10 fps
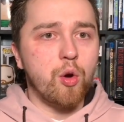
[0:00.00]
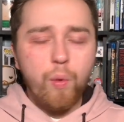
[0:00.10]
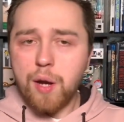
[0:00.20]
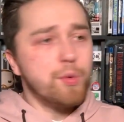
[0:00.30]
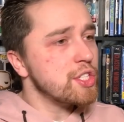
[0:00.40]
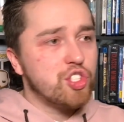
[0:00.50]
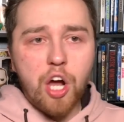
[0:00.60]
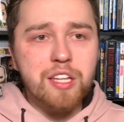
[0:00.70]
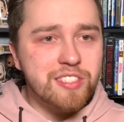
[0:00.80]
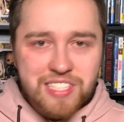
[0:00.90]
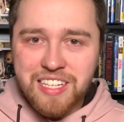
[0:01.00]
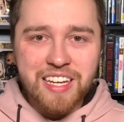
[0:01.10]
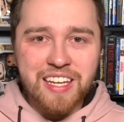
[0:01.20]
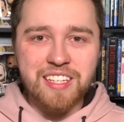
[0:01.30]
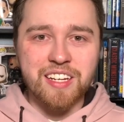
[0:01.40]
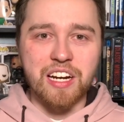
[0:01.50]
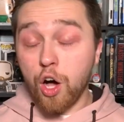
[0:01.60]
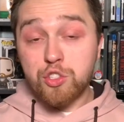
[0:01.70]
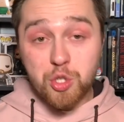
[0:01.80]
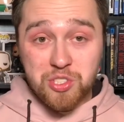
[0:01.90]
Where was John Cena in here?
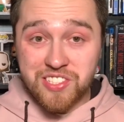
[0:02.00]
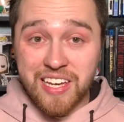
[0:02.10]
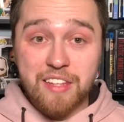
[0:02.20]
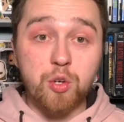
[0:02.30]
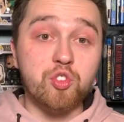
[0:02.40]
All jokes aside though,